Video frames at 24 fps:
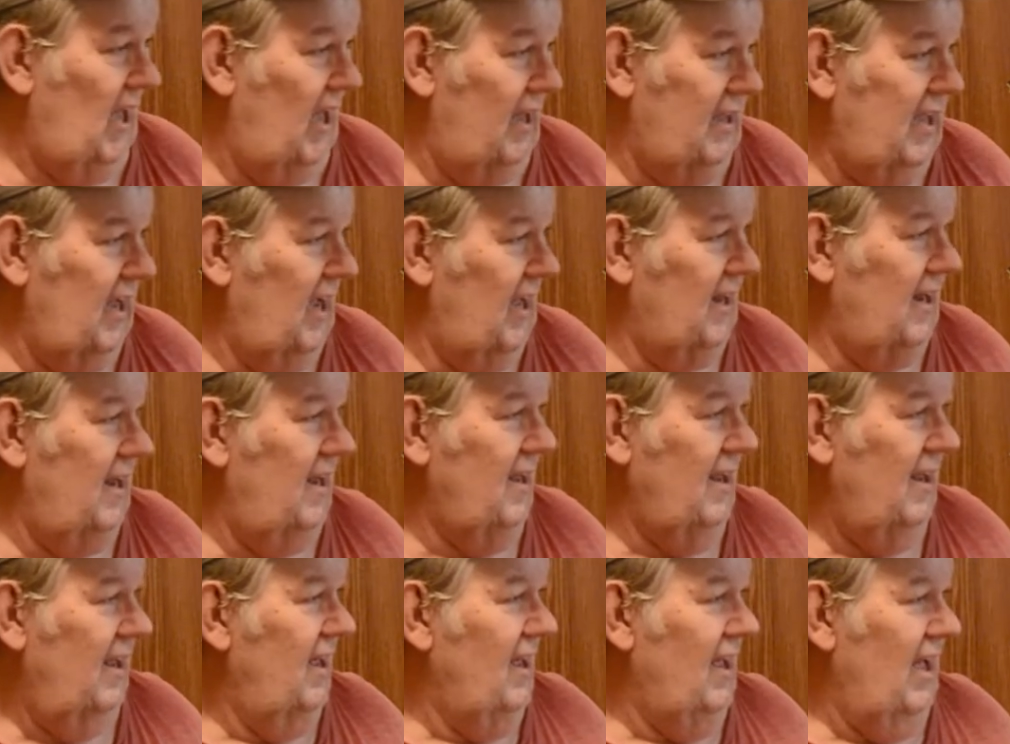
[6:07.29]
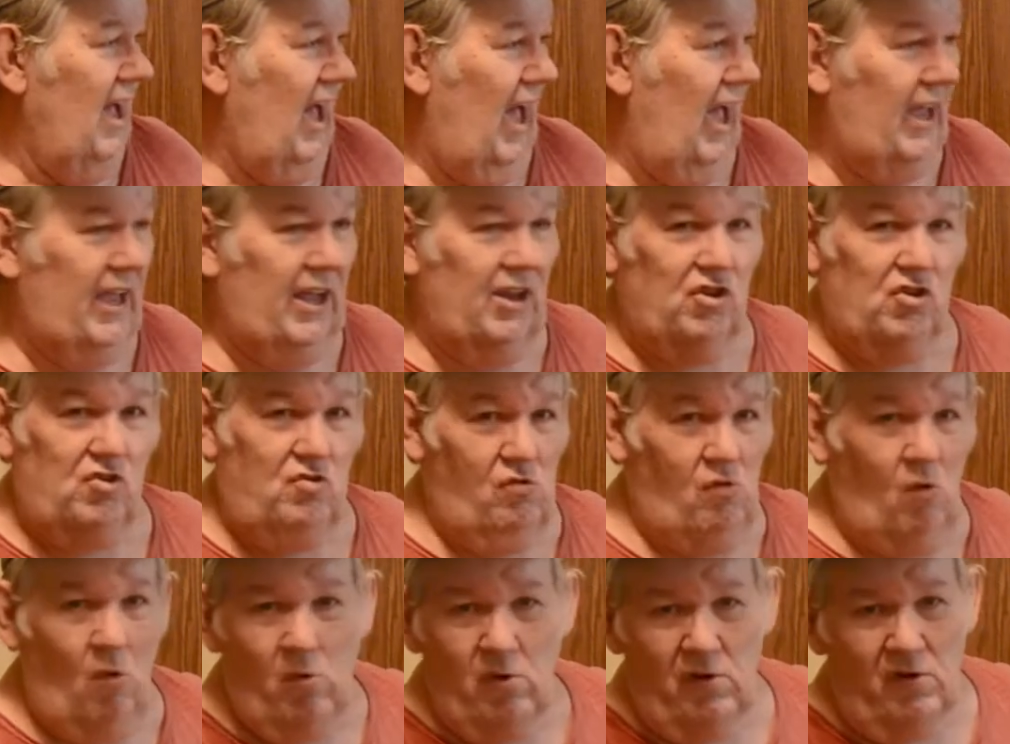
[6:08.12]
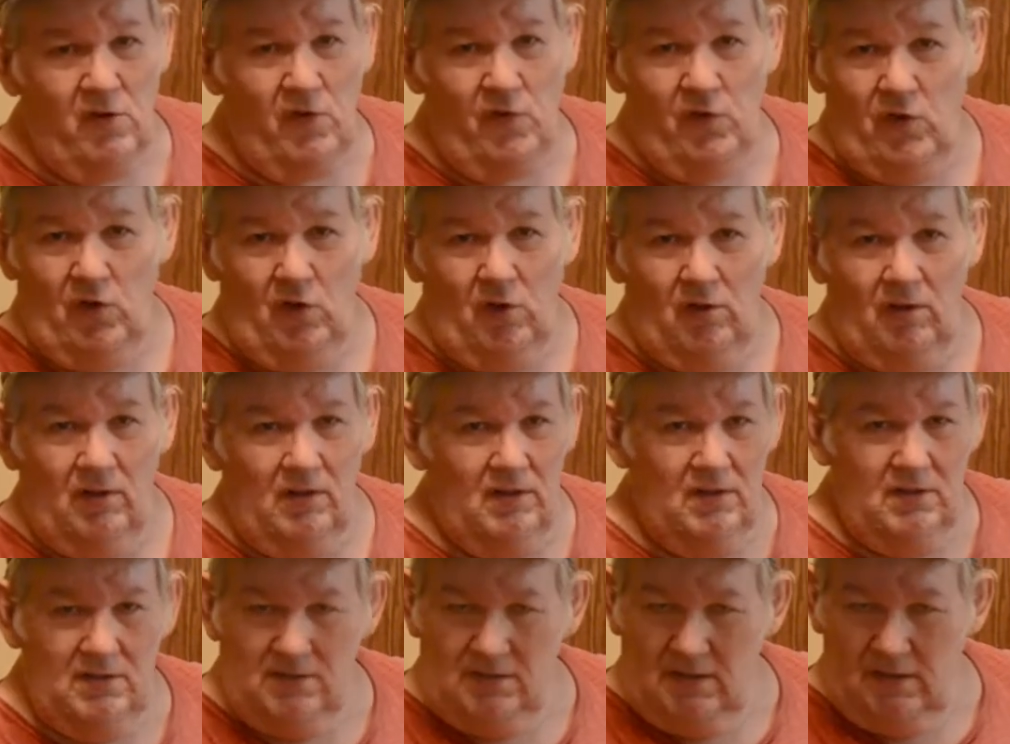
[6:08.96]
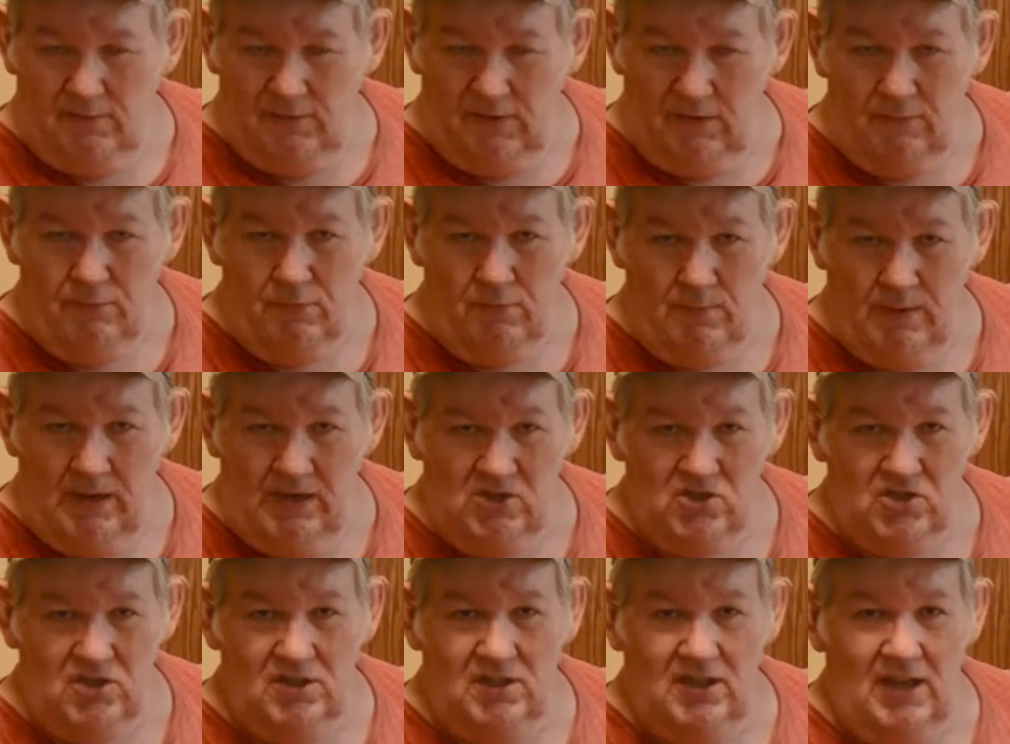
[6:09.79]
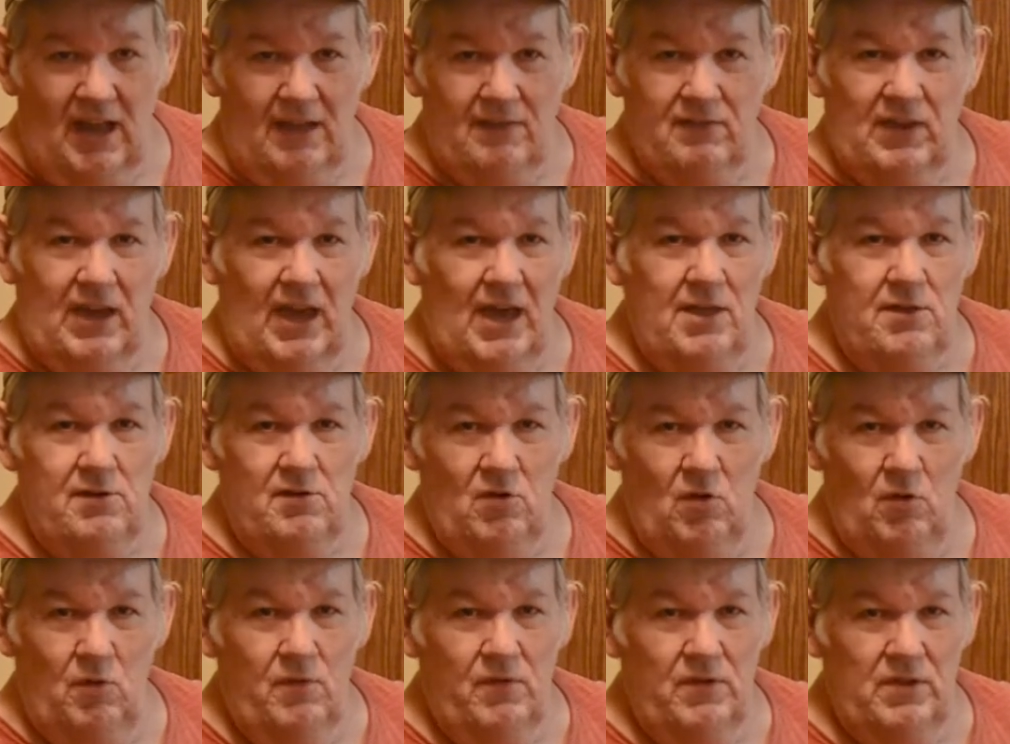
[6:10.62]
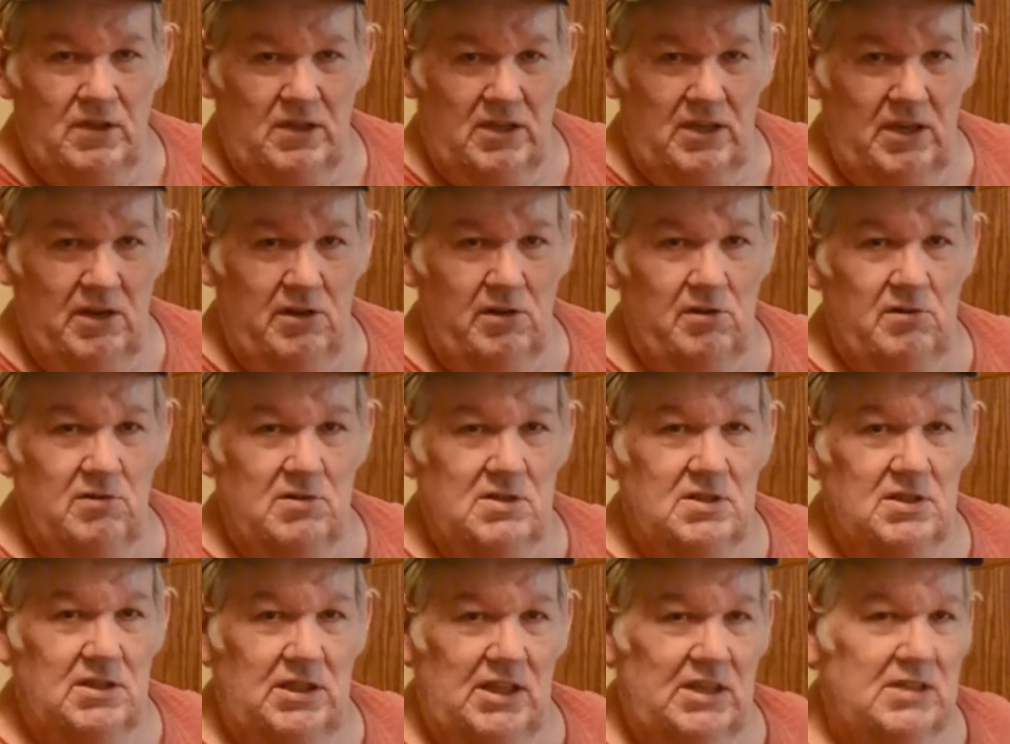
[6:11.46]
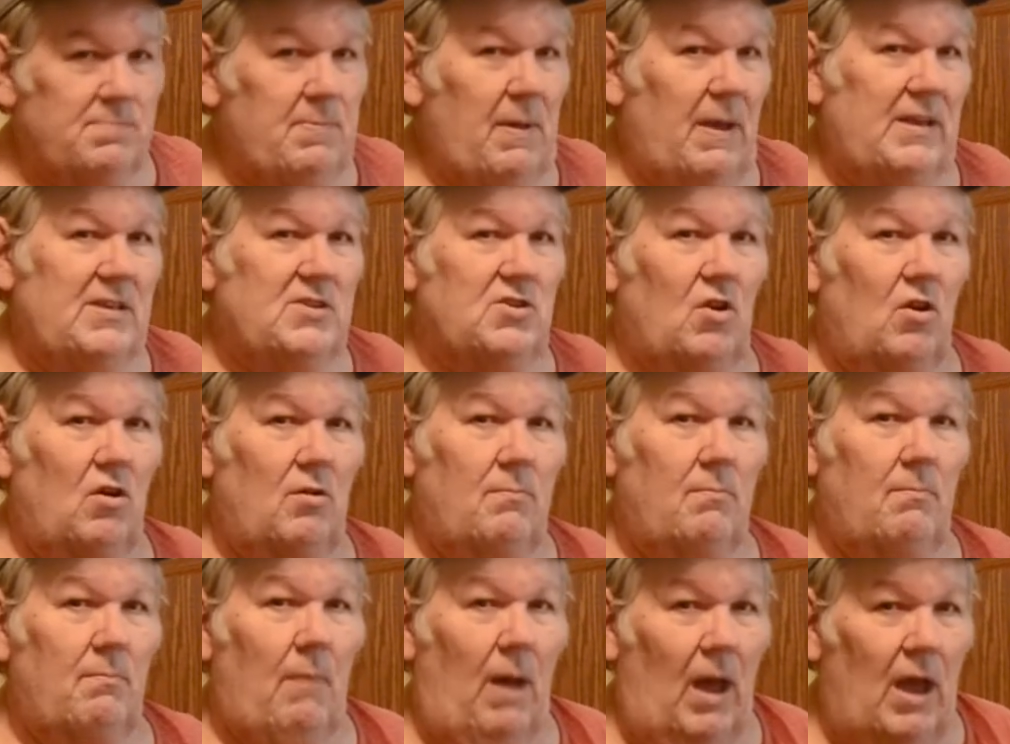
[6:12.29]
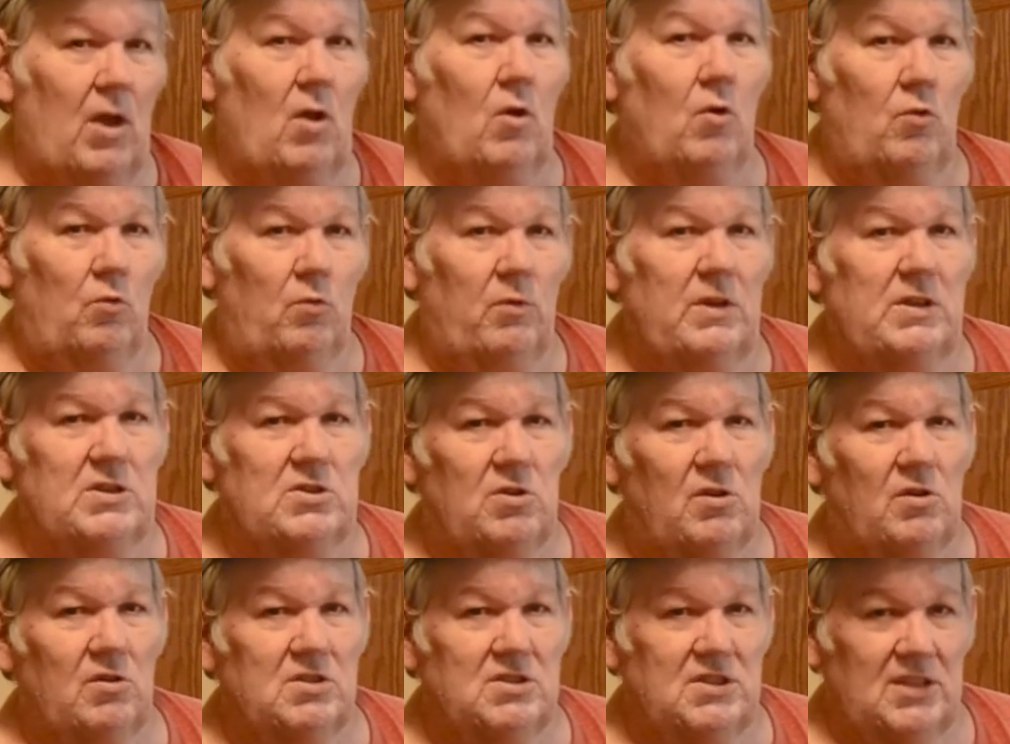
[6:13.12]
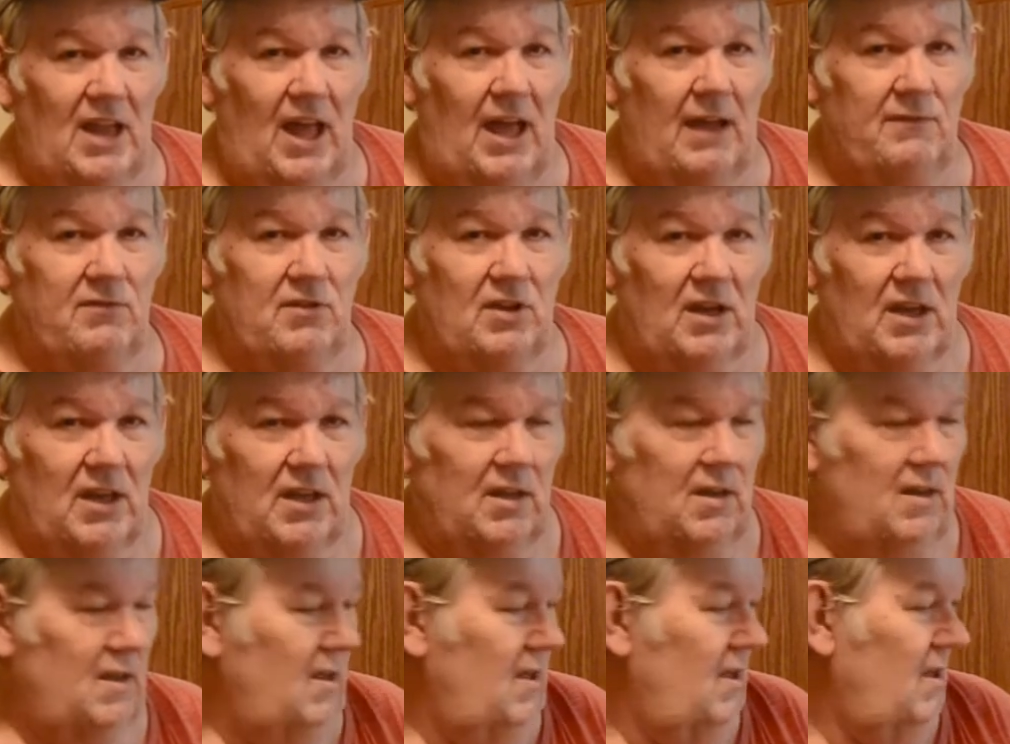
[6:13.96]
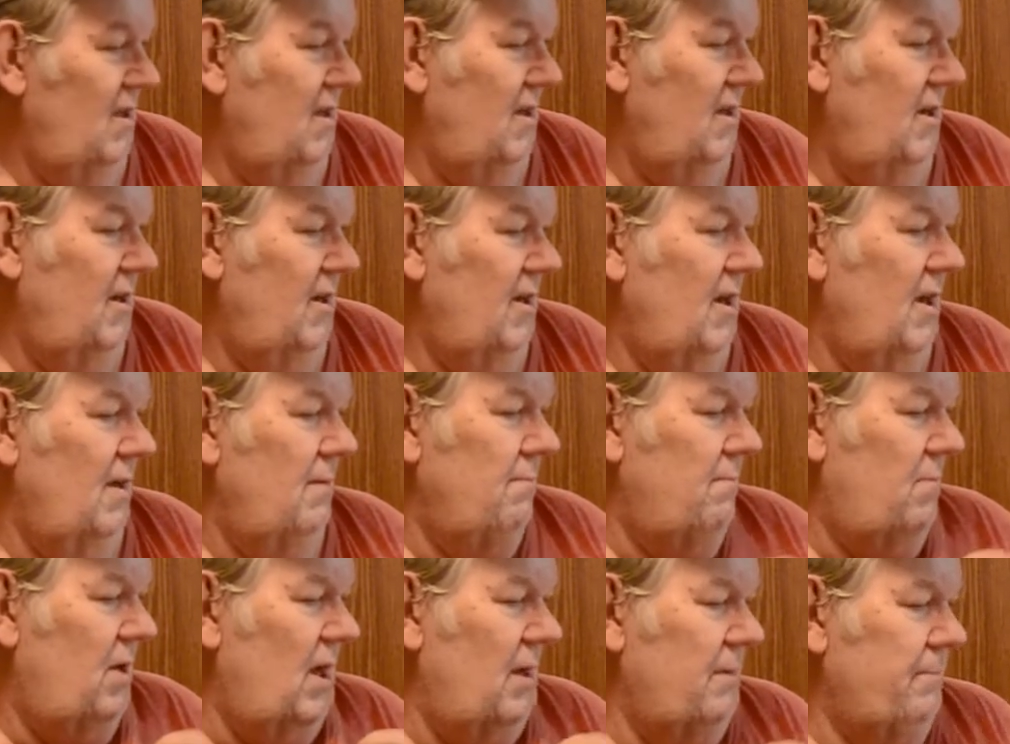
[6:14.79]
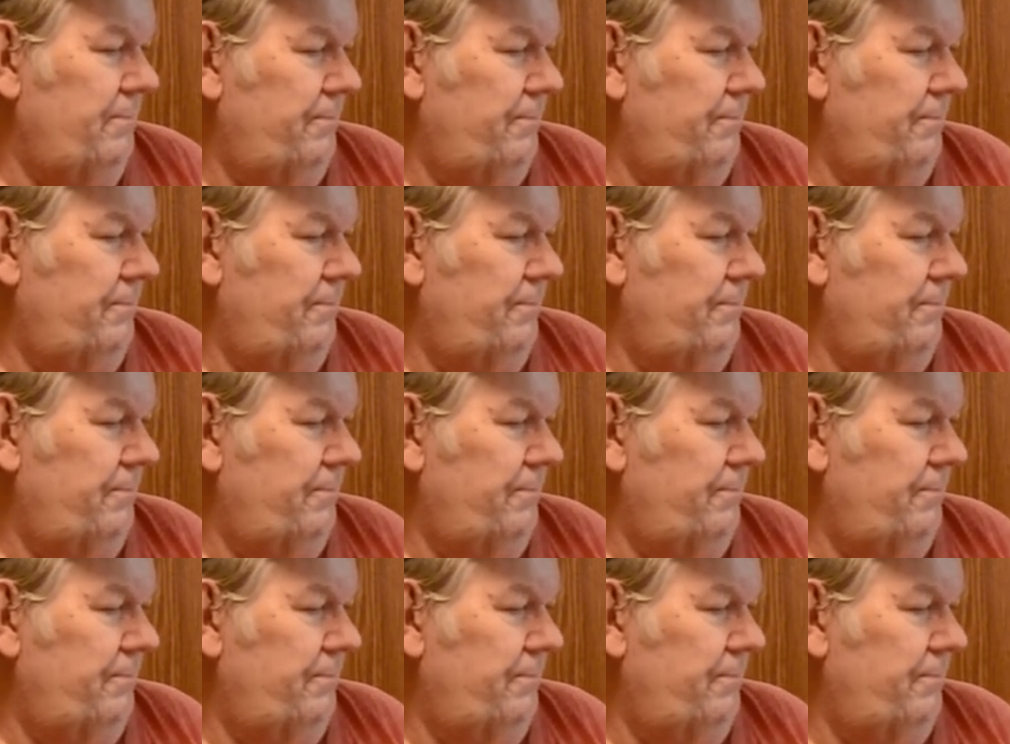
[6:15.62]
I got drawers full of information that I've gathered over the years that's based on my own research that I've done. But